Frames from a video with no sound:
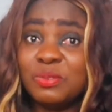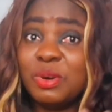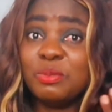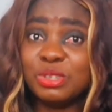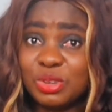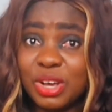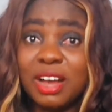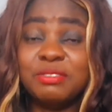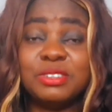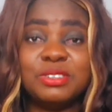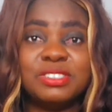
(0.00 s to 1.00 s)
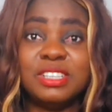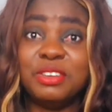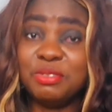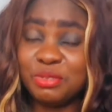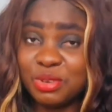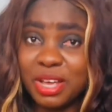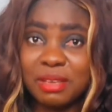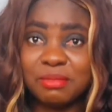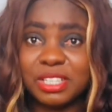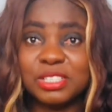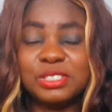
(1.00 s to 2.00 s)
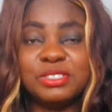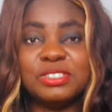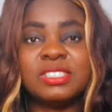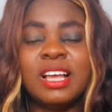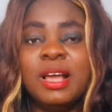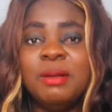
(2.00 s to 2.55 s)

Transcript: What would you have done if you were in my shoes?